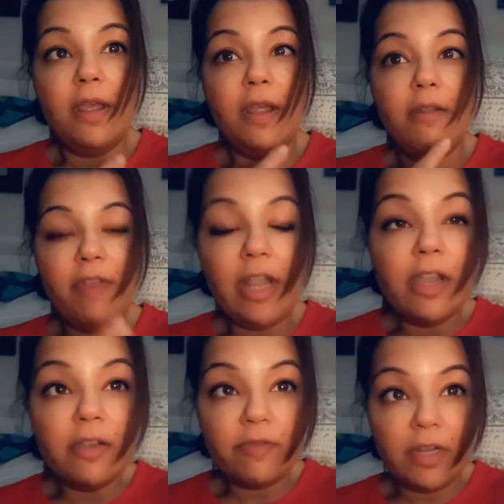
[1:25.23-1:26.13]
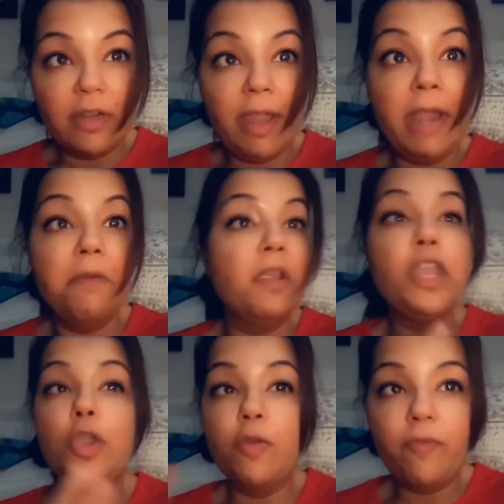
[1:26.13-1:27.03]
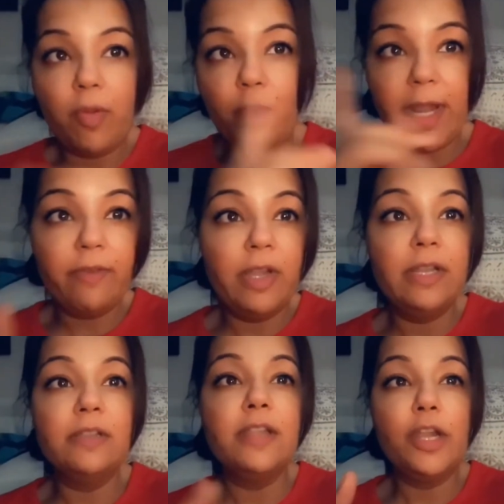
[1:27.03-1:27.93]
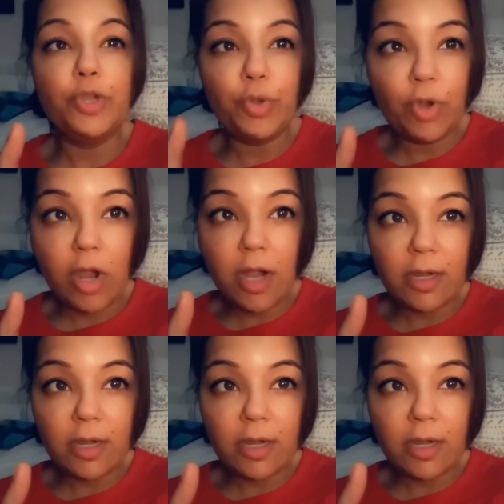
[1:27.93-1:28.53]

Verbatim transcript: recover and cure from whatever it is that you got.